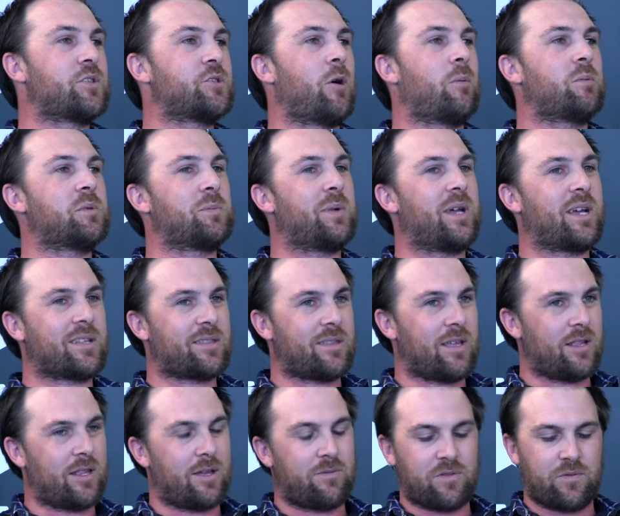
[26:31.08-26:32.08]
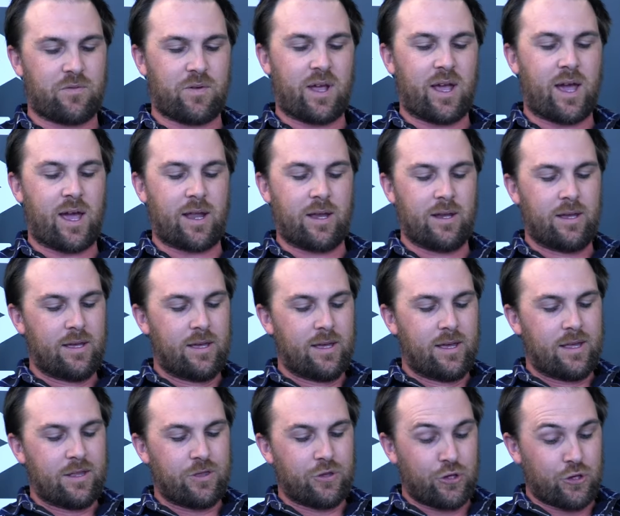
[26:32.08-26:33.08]
the top spec, they love the V8.
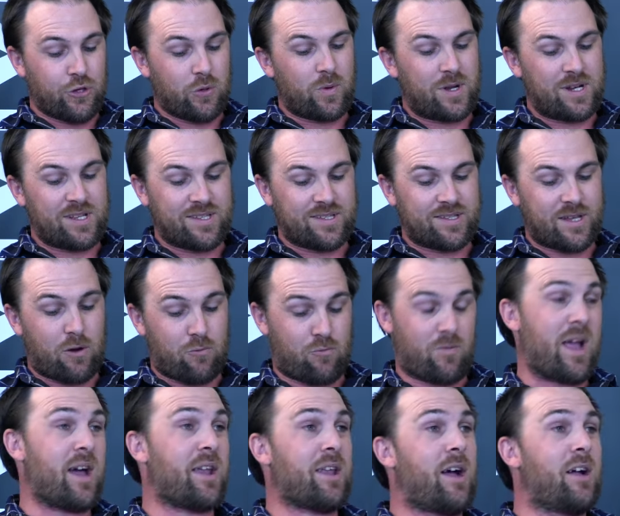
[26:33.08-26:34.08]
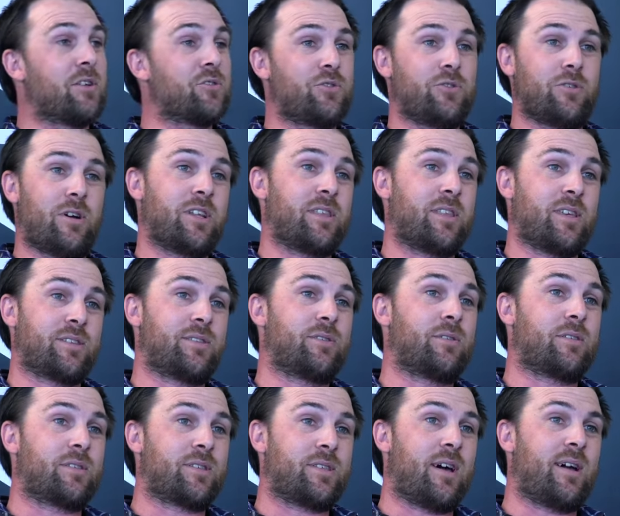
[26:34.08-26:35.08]
The new one is around
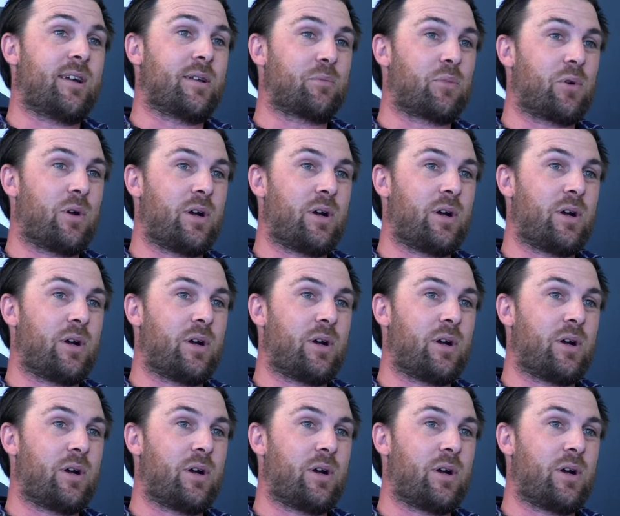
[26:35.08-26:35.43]
$190,000 starting